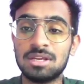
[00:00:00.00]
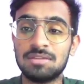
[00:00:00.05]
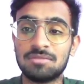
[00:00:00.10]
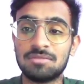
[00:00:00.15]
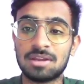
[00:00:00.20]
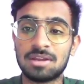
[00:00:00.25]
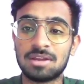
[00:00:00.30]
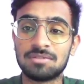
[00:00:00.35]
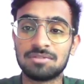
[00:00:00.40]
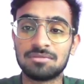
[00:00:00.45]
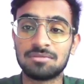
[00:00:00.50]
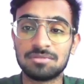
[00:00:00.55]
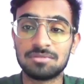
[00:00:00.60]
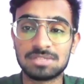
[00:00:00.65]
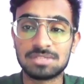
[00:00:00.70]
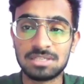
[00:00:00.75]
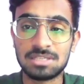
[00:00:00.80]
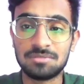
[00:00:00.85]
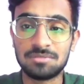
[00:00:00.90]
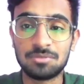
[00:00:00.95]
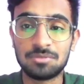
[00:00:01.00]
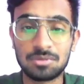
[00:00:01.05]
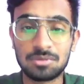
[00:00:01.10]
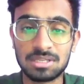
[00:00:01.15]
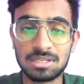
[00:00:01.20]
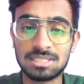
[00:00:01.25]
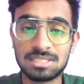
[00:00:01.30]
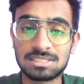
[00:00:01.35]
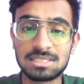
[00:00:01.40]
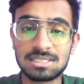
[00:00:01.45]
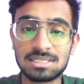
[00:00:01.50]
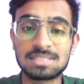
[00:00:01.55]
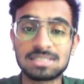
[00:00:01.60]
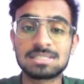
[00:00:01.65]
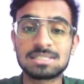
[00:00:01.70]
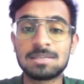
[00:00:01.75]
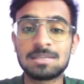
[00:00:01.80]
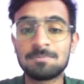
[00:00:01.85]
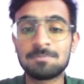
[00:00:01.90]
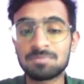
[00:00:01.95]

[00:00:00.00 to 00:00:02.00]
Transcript: d5, c4, e6,